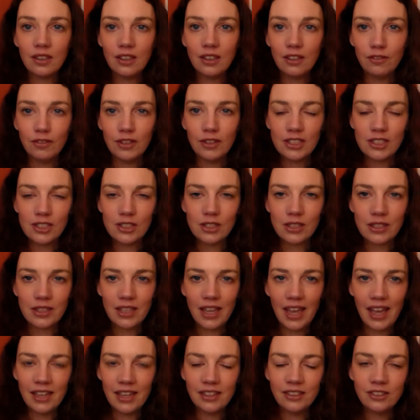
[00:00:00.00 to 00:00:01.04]
If this is
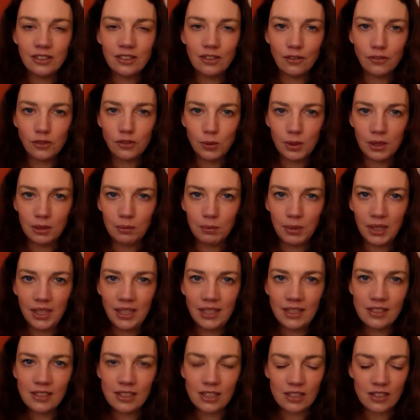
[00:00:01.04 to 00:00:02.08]
the end of Twin
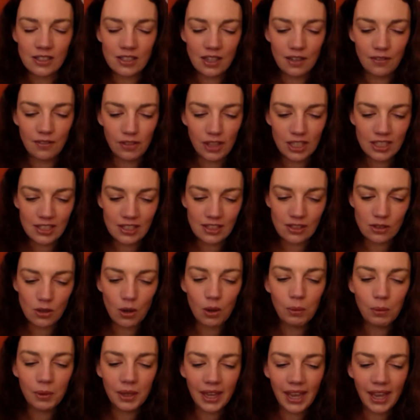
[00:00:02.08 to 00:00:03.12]
Peaks, if this is
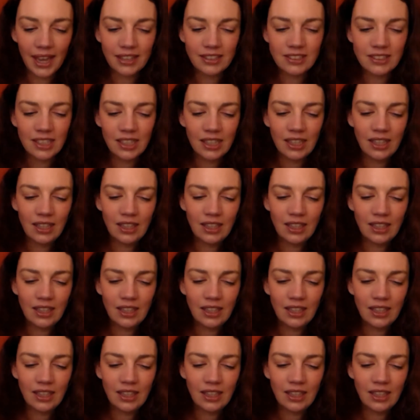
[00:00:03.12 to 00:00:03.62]
all we get,